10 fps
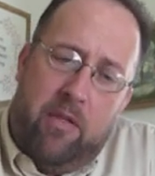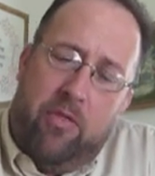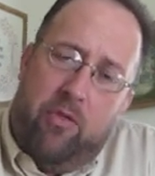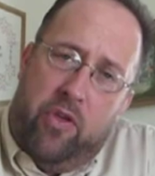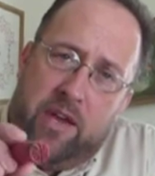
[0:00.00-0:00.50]

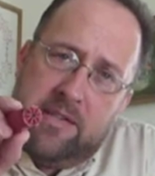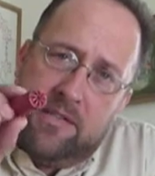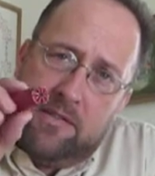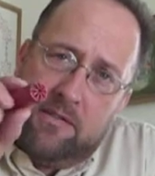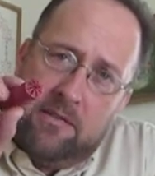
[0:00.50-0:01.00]

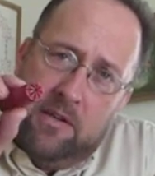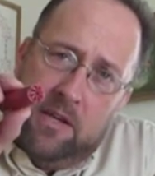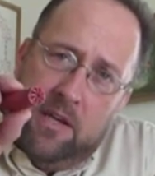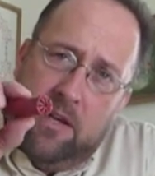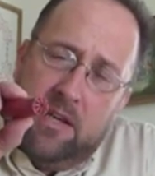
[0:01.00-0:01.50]
This
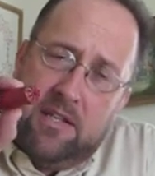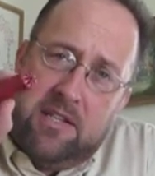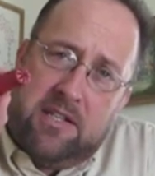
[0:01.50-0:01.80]
is to